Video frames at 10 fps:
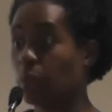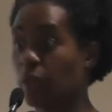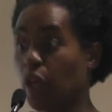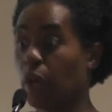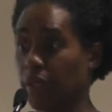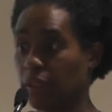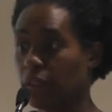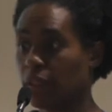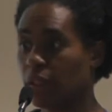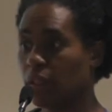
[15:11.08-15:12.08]
be
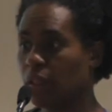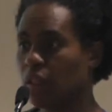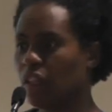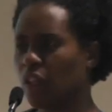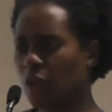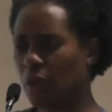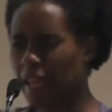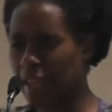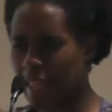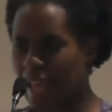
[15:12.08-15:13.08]
going. You know,
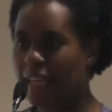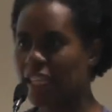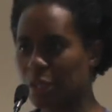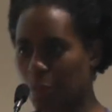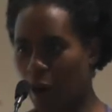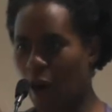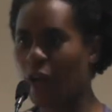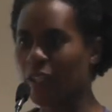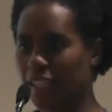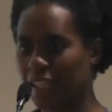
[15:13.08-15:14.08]
and that is
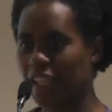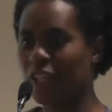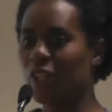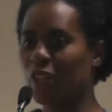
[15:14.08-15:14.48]
partly